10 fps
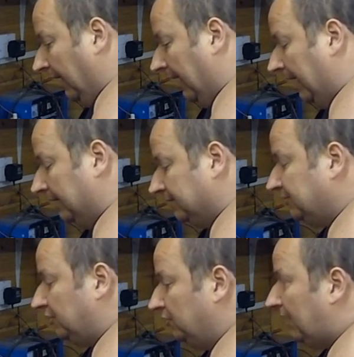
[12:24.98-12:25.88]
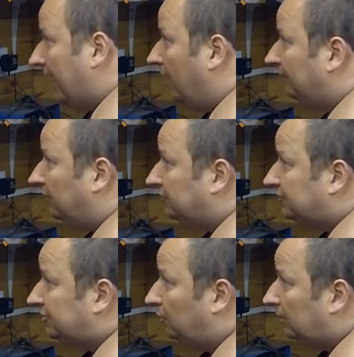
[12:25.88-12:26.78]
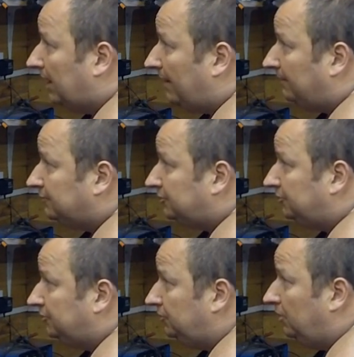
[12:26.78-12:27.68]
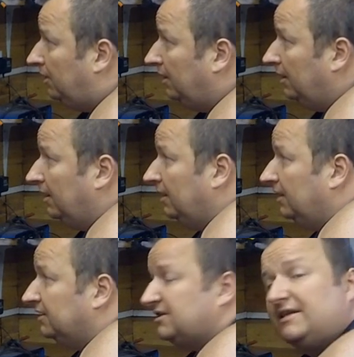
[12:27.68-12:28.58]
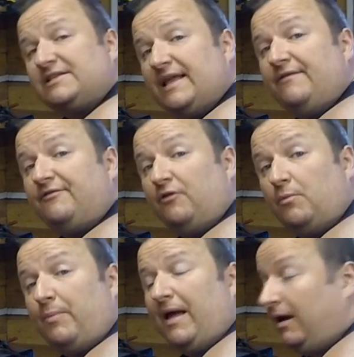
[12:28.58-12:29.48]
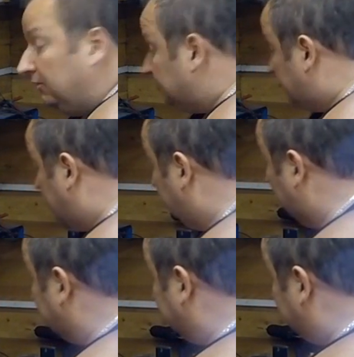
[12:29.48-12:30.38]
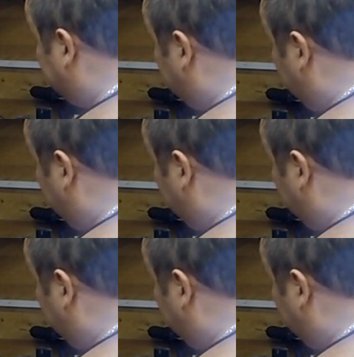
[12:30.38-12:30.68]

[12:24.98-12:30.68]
And to do that, I've got to torque them up to 16 foot-pounds, as it says in the